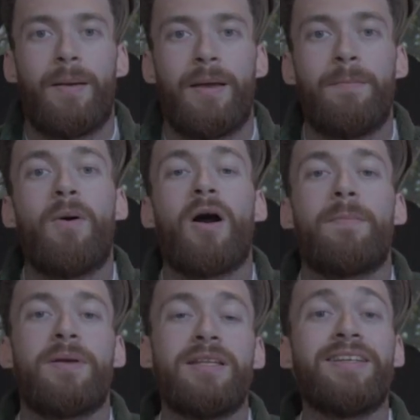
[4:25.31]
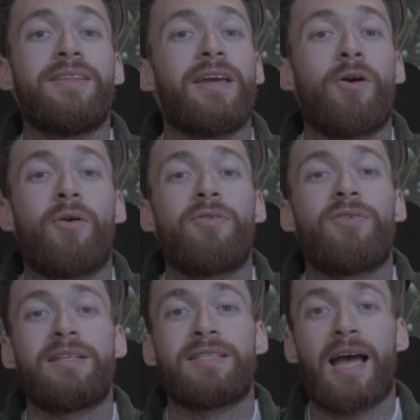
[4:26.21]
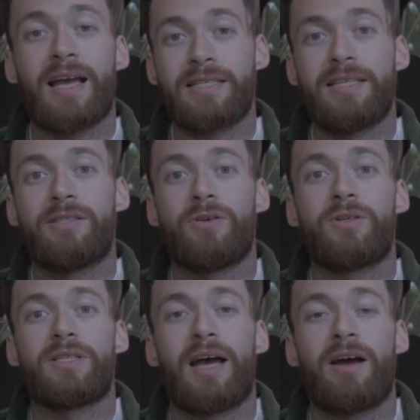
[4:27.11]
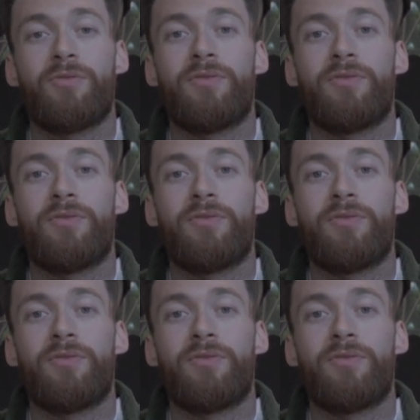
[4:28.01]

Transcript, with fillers: In my opinion, they are a fantastic dog to have